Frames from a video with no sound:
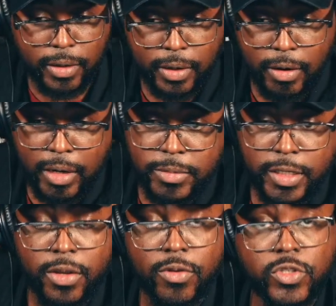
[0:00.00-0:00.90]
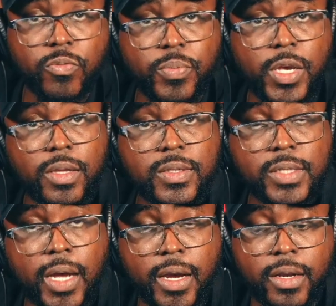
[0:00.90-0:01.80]
All I'm telling you is to pick
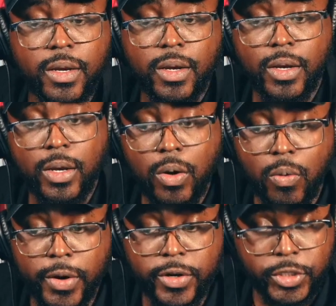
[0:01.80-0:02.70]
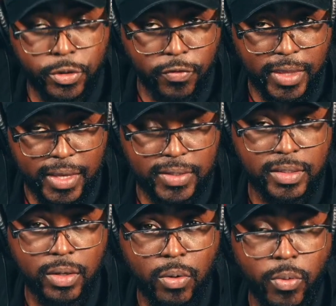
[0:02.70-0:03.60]
side where the truth is,
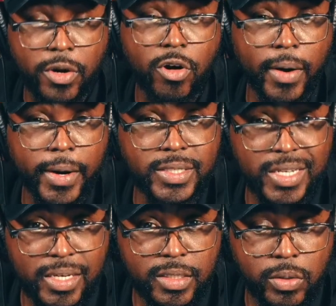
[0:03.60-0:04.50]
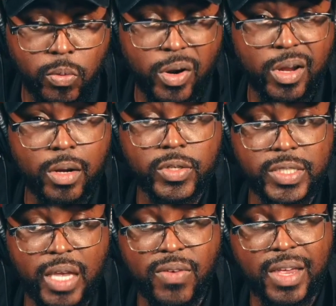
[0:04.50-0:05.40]
where Christ is, where
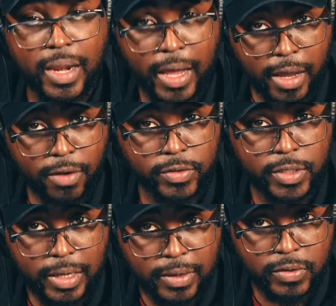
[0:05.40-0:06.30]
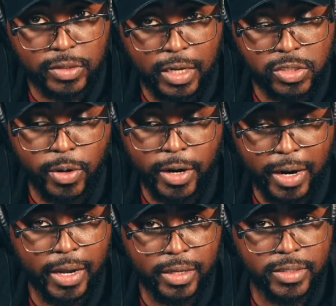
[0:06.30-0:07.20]
saving lives is. That's where
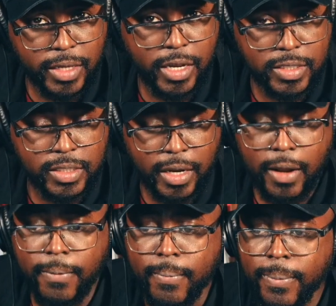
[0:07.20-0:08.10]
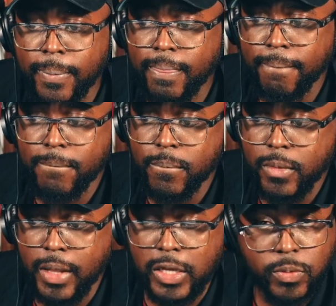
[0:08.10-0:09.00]
I take a stand.
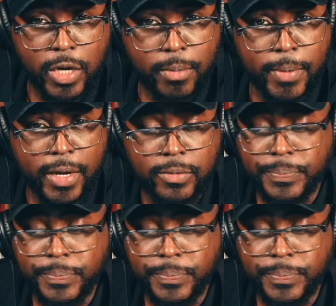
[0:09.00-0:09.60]
That's what I'm about.